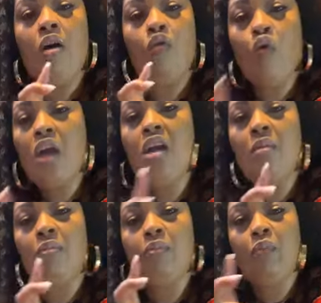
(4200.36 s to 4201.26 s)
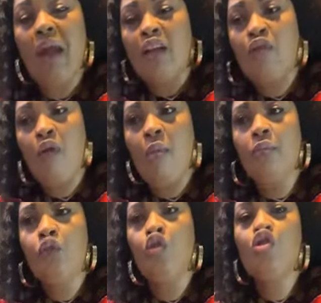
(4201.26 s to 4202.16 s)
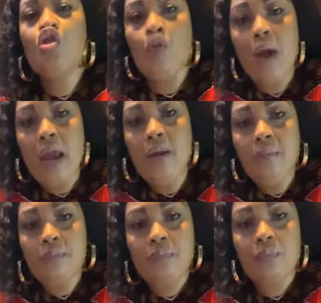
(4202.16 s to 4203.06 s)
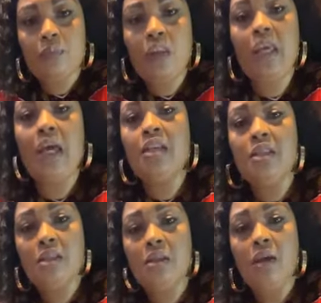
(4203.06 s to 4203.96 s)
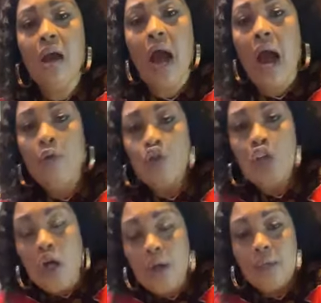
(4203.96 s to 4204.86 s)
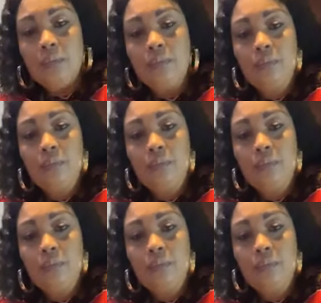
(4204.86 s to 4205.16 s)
um, cooking platform to train kids how to cook.